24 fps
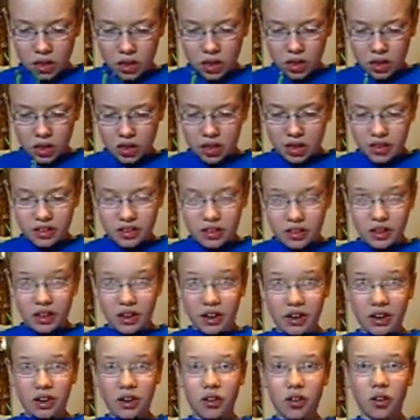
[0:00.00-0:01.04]
This
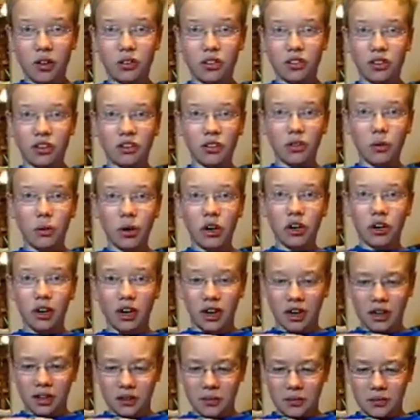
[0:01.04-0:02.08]
knot, called the square
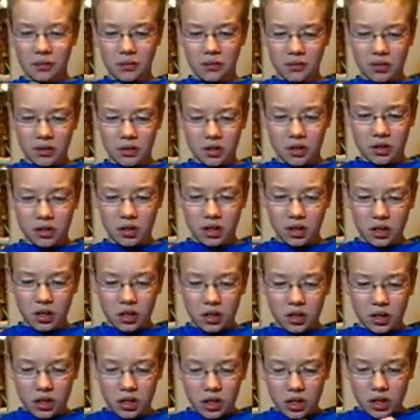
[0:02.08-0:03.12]
knot,
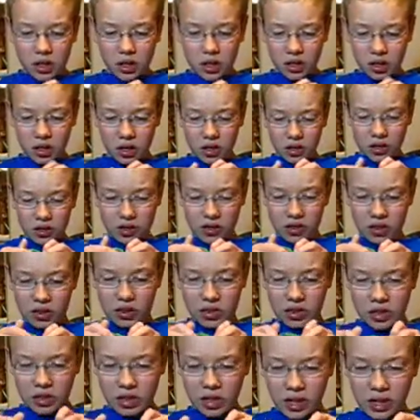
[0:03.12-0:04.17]
is
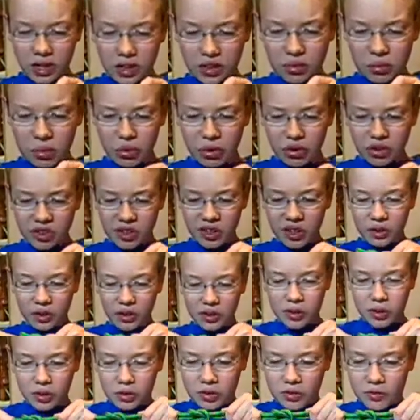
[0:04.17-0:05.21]
the knot the Boy
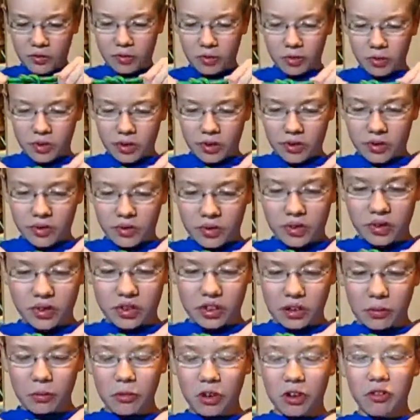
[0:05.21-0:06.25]
Scouts use for
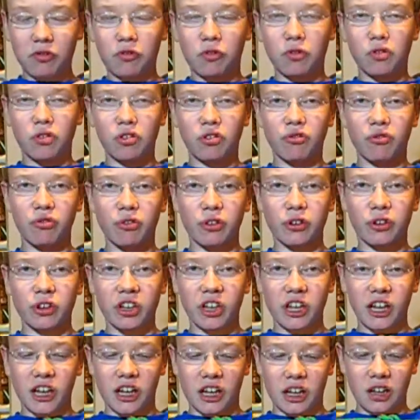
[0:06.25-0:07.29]

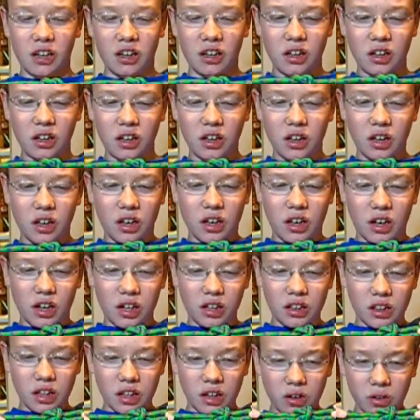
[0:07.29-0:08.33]
first aid,
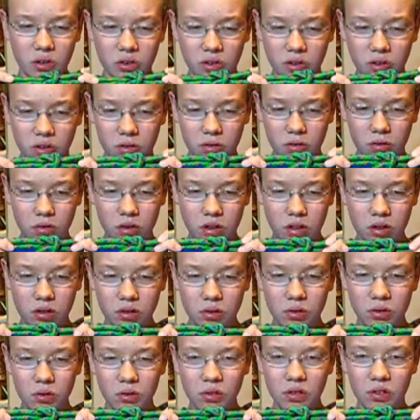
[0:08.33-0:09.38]
and they also
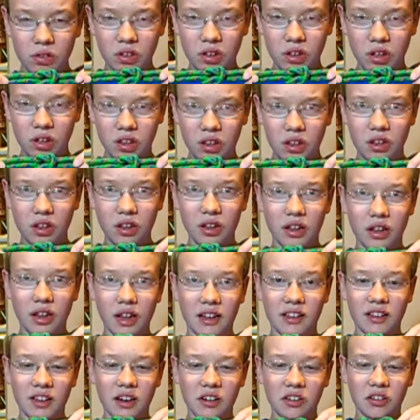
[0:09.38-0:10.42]
use it.
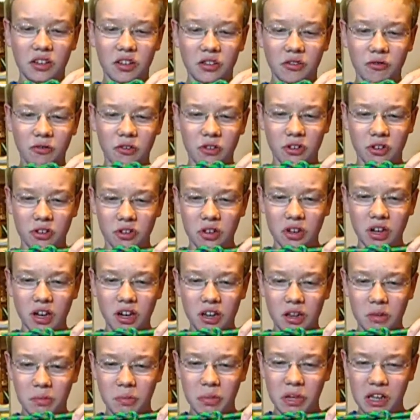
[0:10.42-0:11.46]
It's actually the first knot
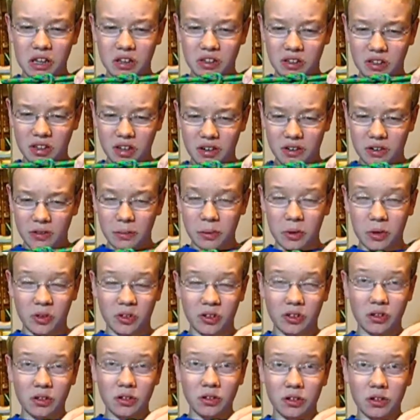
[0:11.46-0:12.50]
in BSA you're supposed
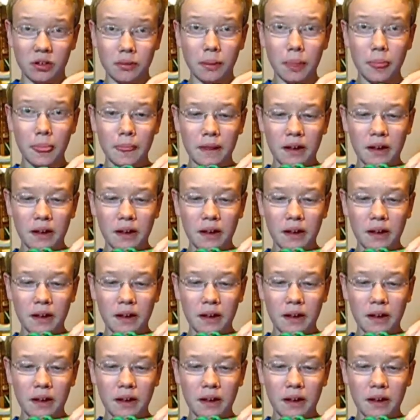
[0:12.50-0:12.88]
to learn.